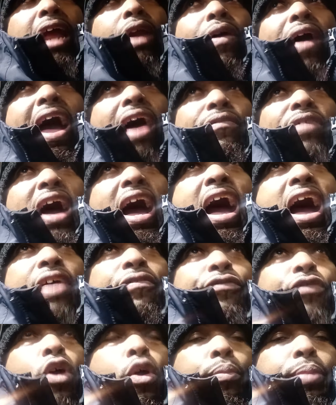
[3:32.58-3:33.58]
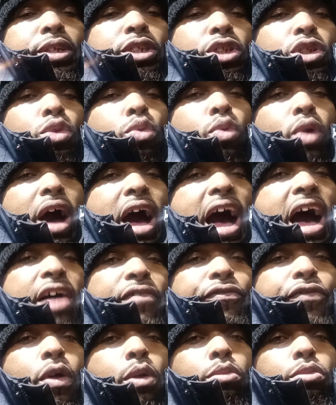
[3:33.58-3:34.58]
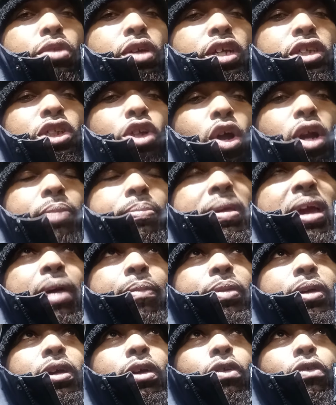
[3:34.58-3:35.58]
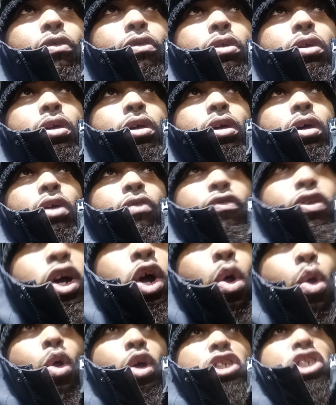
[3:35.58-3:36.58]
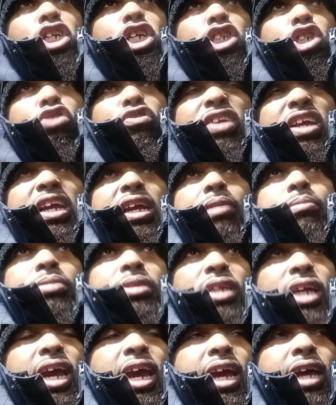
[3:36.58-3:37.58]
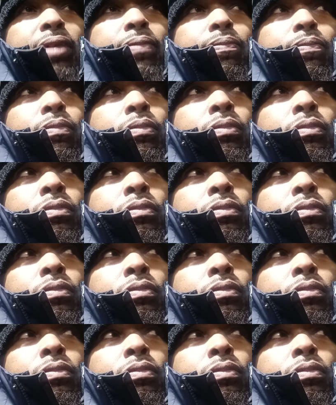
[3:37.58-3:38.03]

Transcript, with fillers: I don't have an iPhone, but soon iPhone is going to be able to record your dreams and